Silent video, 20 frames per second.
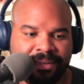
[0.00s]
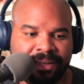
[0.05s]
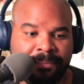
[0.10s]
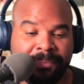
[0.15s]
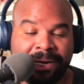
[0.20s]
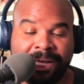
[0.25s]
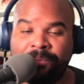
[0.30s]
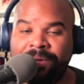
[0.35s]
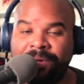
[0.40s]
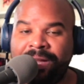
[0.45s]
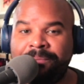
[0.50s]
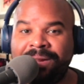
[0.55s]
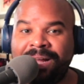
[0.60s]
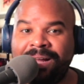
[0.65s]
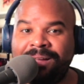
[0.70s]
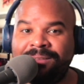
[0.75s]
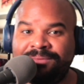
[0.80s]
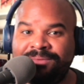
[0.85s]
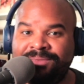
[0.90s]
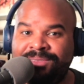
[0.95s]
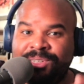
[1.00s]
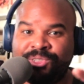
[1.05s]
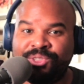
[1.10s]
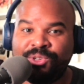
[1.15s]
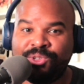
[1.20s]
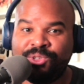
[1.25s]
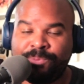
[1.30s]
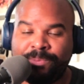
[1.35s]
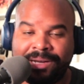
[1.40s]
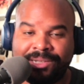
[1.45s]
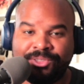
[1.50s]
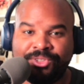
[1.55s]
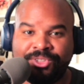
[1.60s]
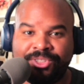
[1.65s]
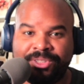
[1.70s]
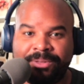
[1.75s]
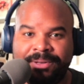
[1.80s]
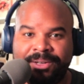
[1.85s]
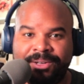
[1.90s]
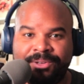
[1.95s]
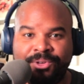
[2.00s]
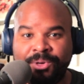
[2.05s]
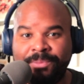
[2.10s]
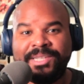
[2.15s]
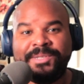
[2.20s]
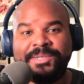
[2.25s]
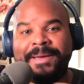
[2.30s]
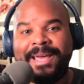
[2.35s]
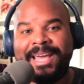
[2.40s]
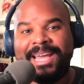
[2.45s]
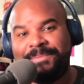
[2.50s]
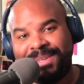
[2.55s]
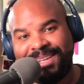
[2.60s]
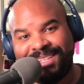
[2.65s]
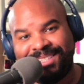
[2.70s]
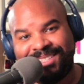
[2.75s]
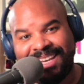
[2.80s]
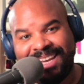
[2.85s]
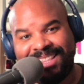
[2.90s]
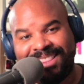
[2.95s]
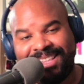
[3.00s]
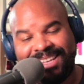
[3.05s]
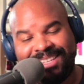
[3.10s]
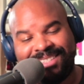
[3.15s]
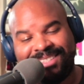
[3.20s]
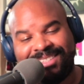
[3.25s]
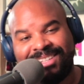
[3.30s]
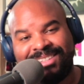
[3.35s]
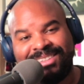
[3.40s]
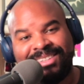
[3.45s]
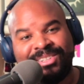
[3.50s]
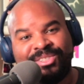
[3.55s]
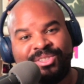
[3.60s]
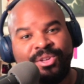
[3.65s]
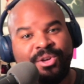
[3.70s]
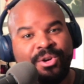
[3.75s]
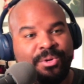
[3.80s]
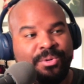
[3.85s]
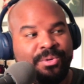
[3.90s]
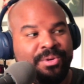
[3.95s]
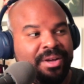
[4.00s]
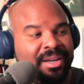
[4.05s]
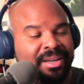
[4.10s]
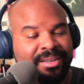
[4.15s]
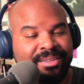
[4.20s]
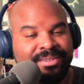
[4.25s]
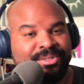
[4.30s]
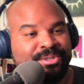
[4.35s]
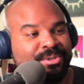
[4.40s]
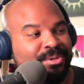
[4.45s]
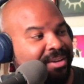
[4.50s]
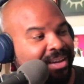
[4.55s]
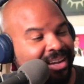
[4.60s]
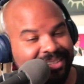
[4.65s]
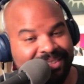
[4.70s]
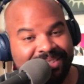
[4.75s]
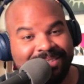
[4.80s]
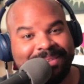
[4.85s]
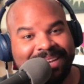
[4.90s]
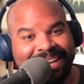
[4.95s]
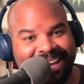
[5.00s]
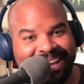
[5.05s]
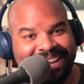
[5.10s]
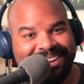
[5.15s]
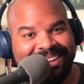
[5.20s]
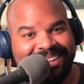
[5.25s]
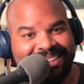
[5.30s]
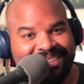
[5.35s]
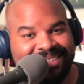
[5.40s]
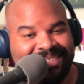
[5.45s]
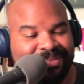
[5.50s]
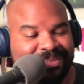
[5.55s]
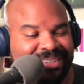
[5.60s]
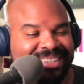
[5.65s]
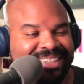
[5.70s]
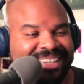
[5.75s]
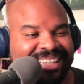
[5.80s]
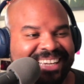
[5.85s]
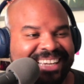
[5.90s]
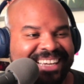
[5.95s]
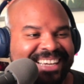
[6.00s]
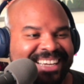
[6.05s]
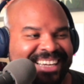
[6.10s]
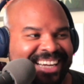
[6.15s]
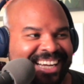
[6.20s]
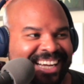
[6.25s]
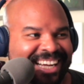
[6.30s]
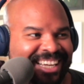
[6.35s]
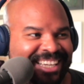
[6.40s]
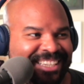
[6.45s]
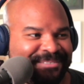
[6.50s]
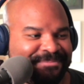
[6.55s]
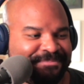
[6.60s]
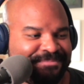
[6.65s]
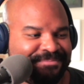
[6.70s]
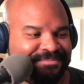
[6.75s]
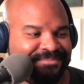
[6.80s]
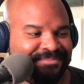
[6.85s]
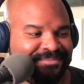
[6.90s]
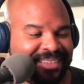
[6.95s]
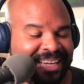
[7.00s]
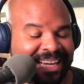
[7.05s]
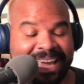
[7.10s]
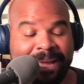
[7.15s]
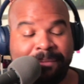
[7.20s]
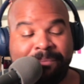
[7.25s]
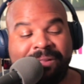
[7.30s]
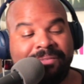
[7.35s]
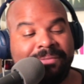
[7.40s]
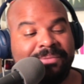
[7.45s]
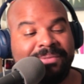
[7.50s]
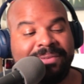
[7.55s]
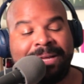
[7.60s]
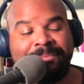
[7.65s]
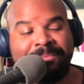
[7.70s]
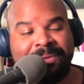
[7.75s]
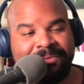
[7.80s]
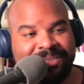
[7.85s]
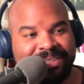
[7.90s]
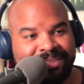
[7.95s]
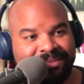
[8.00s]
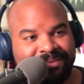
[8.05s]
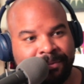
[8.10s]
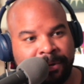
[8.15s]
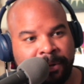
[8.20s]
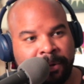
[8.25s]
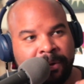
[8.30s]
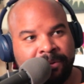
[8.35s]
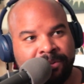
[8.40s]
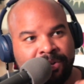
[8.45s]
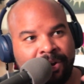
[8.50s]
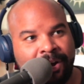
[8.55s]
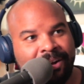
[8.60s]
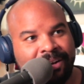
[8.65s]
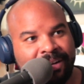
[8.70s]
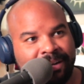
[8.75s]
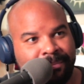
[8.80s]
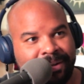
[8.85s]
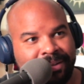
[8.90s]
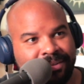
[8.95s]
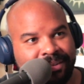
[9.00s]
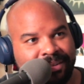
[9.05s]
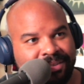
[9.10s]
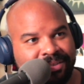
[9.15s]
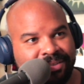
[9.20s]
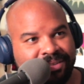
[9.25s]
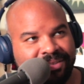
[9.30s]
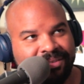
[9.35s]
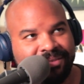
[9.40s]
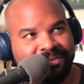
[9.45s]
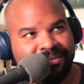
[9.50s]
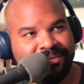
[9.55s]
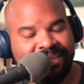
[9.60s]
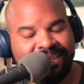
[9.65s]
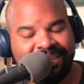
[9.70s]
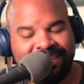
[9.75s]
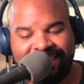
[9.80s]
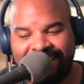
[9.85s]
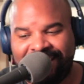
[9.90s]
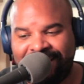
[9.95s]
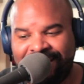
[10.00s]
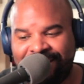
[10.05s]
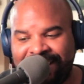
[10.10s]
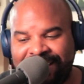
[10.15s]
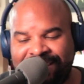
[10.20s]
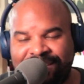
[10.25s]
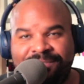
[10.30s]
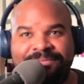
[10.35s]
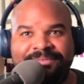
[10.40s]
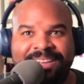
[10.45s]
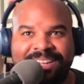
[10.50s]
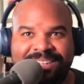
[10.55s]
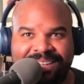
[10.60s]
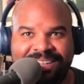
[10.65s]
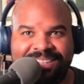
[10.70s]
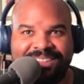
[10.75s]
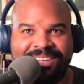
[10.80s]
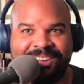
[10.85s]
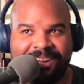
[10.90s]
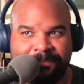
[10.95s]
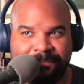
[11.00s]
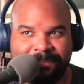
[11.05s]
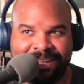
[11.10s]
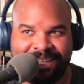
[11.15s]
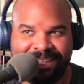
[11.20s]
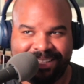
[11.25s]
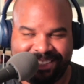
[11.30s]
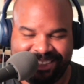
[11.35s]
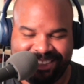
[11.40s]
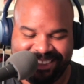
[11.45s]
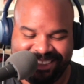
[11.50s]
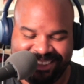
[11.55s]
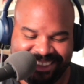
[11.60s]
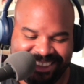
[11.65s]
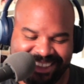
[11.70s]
and by the way, there's no sponsorship here. Nobody's paying me to say this. There's no gun to my head on this one. I can't believe I'm even talking about this and defending the companies.